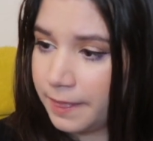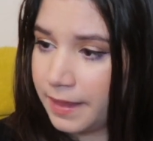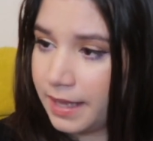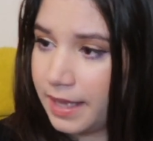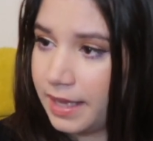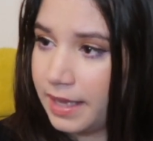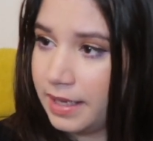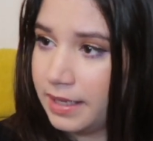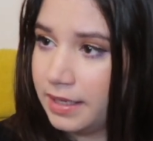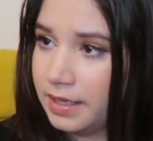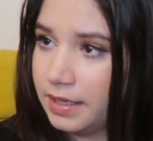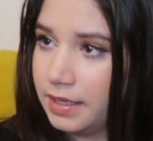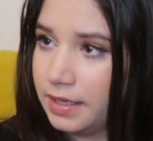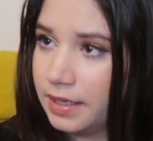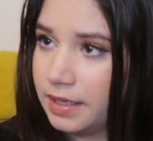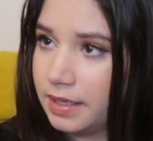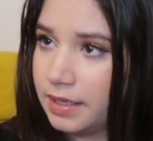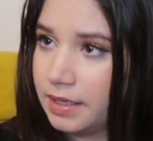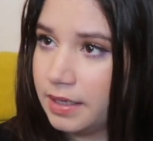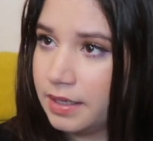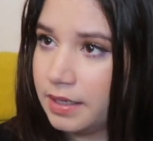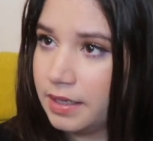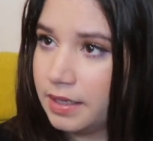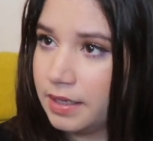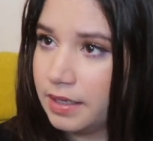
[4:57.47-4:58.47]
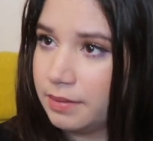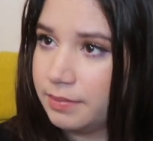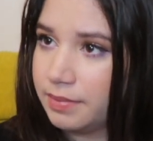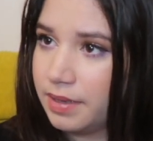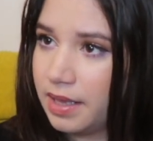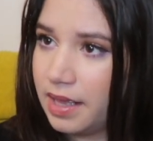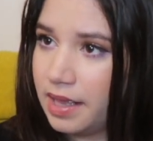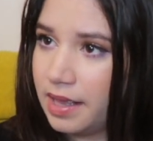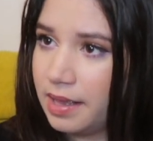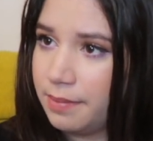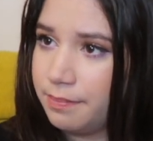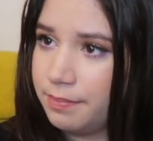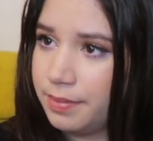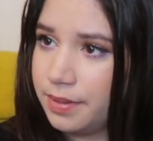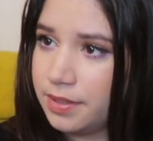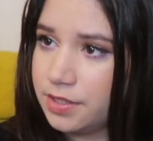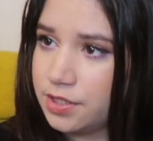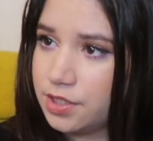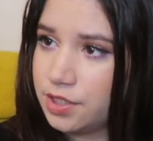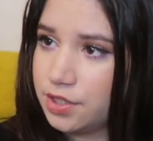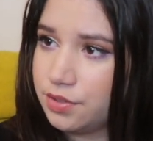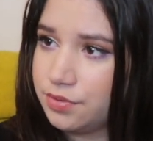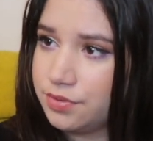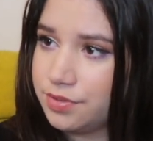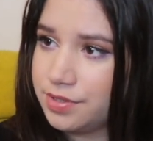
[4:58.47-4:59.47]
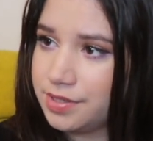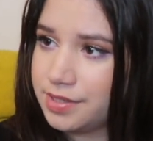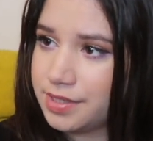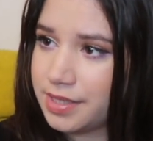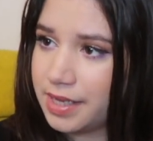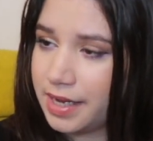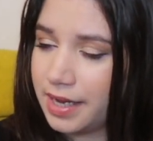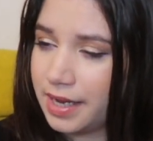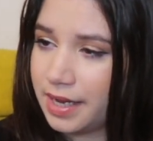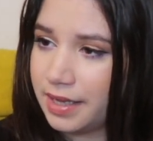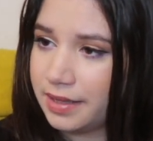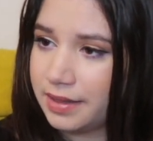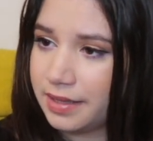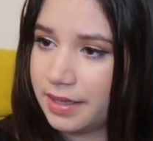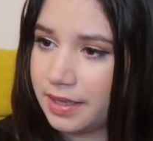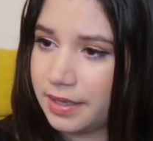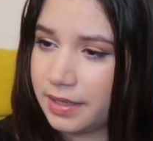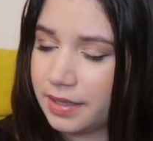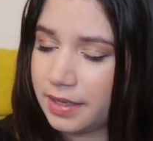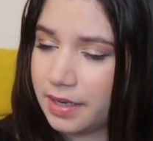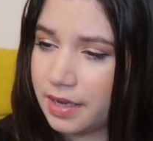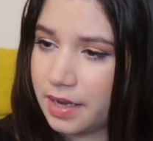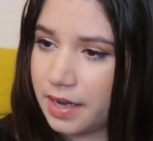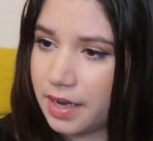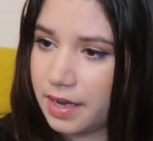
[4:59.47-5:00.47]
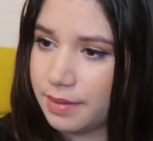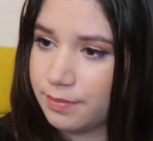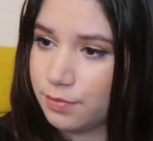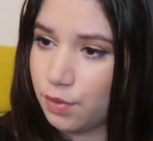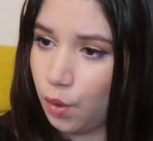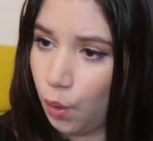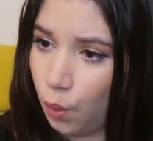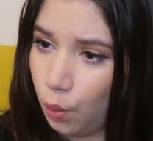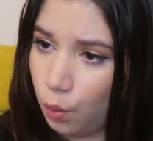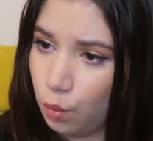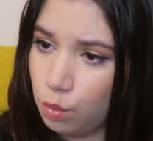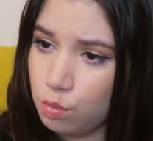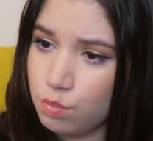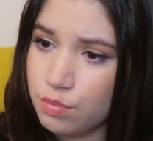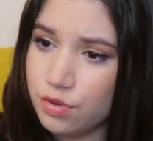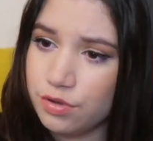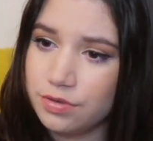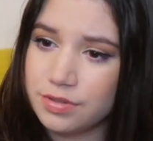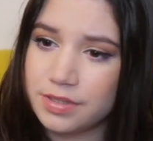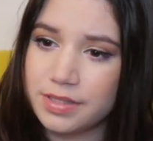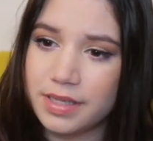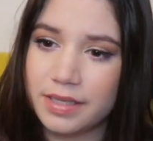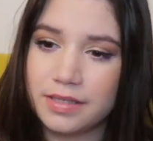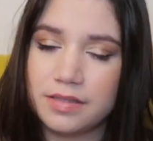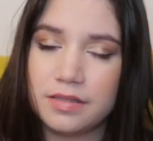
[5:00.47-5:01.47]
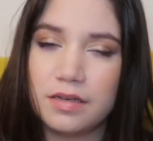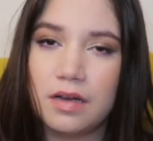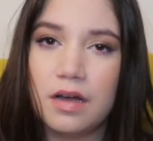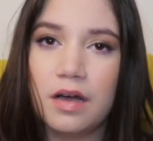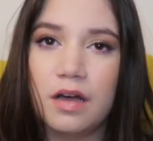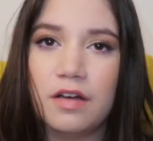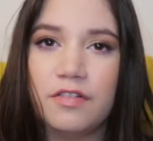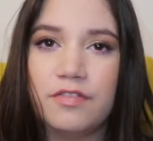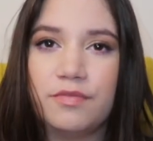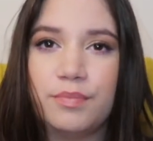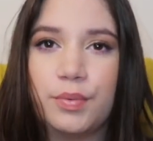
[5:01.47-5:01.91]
and I'm happy to say that I'm almost at half